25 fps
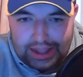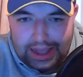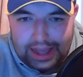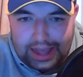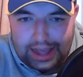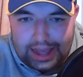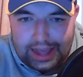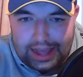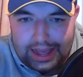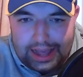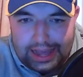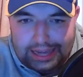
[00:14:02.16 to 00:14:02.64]

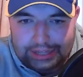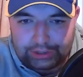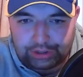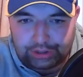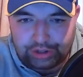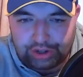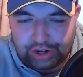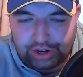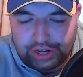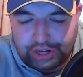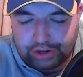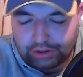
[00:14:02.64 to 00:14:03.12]
at
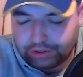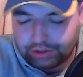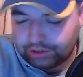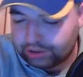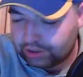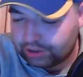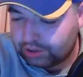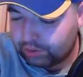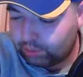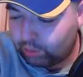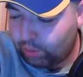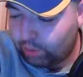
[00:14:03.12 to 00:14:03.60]

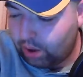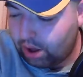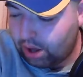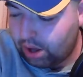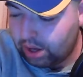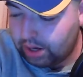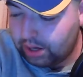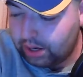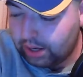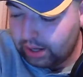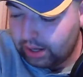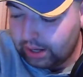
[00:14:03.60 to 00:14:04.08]

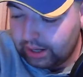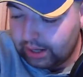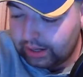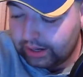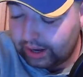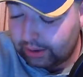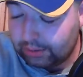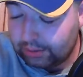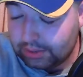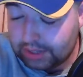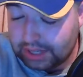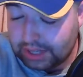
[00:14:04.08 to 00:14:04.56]
300-1.
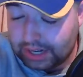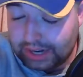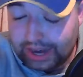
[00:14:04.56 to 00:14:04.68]
That was in